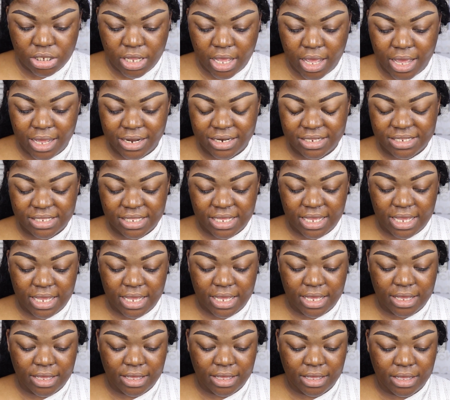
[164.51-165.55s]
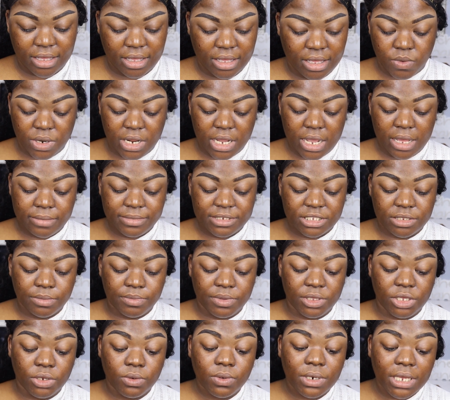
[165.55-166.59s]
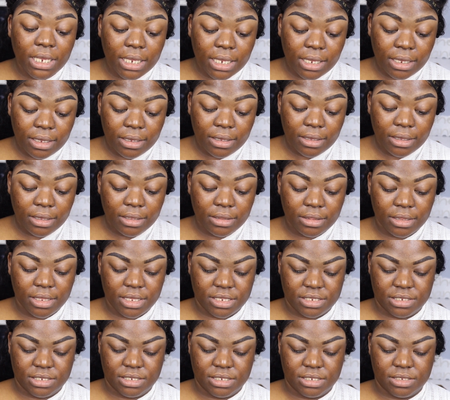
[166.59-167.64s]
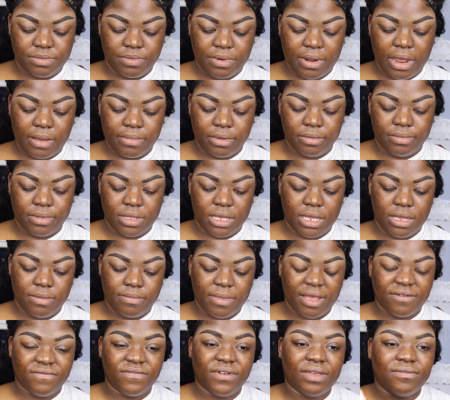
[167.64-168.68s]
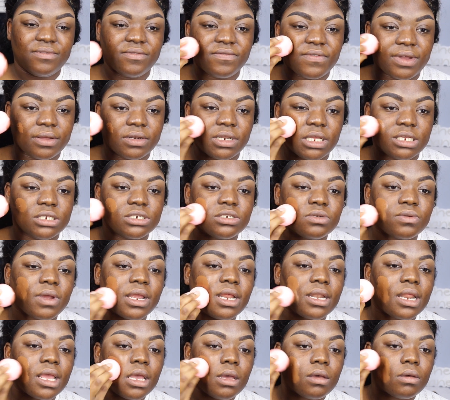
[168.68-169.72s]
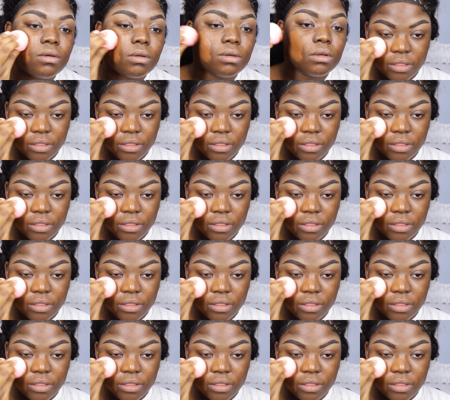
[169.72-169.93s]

I honestly, when it comes to beauty, this is probably my favorite foundation right now.